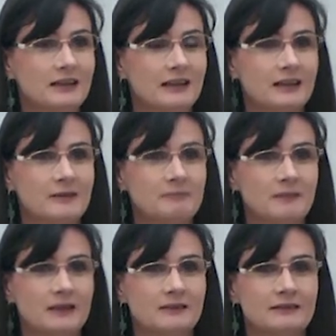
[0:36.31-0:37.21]
um,
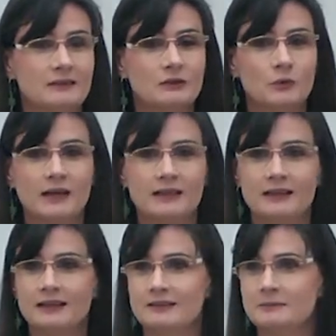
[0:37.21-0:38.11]
it's quite
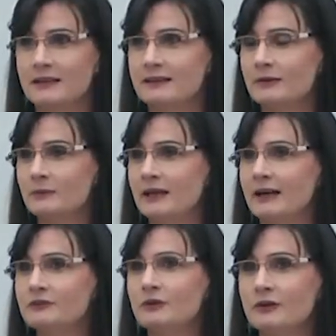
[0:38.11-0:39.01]
clear to me that we
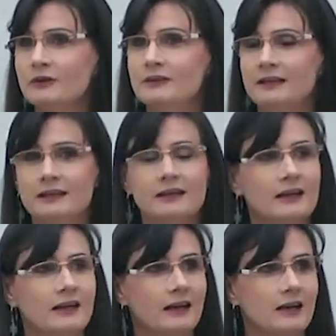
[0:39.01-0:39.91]
have not only
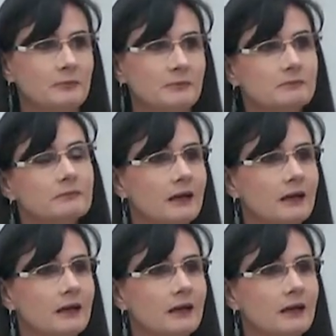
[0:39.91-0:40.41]
um,